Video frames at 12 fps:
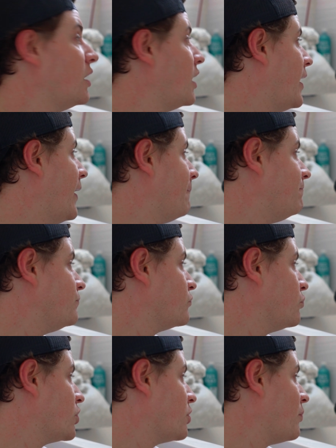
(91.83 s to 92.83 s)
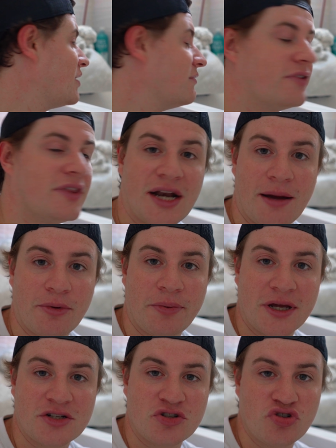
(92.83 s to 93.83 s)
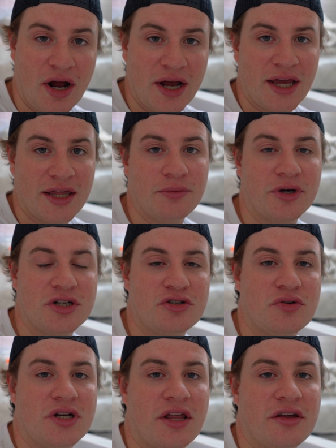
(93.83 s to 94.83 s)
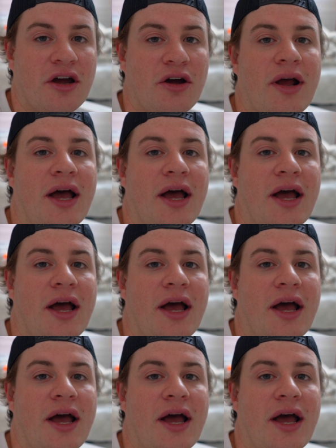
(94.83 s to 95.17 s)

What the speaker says: We're going to wait for the enamel paint to dry, and then we're going to do another coat,